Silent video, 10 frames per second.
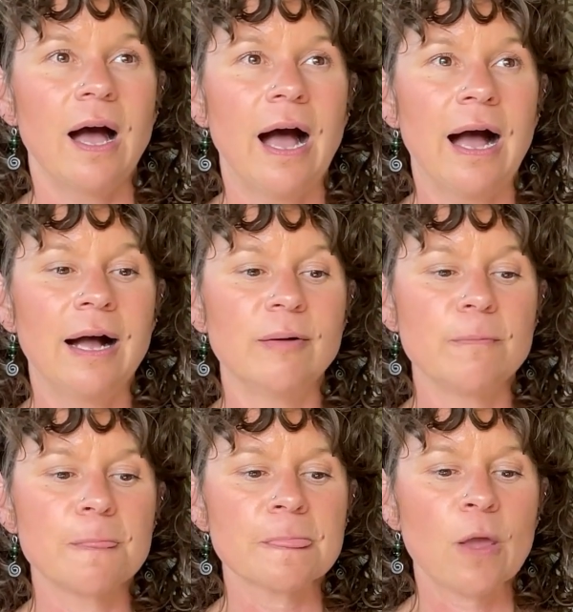
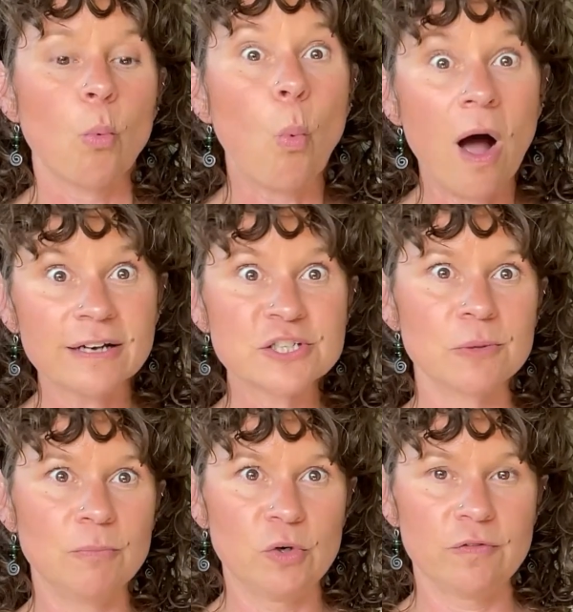want to
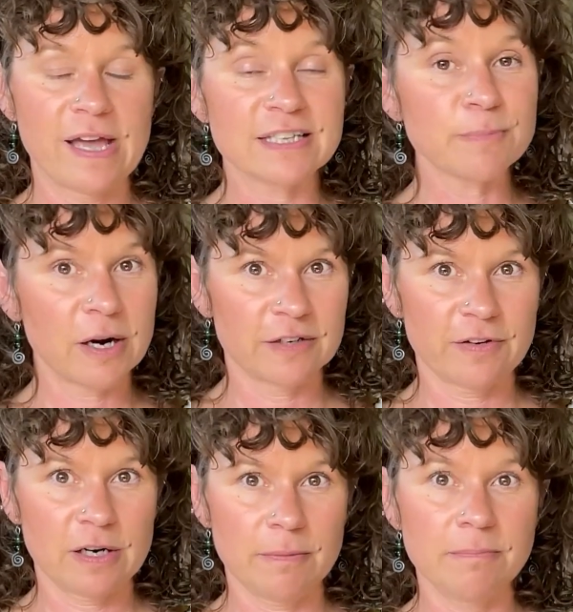move as part of
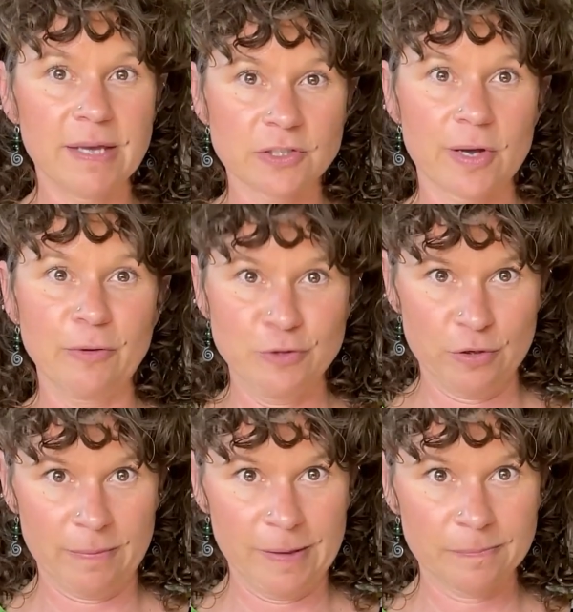our mental health
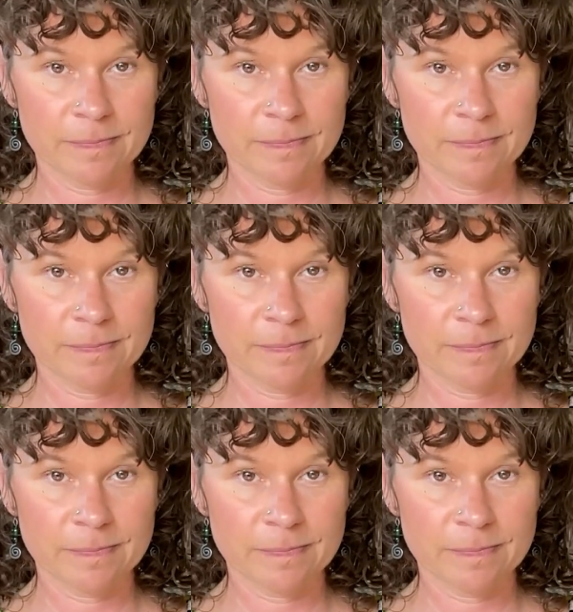treatment.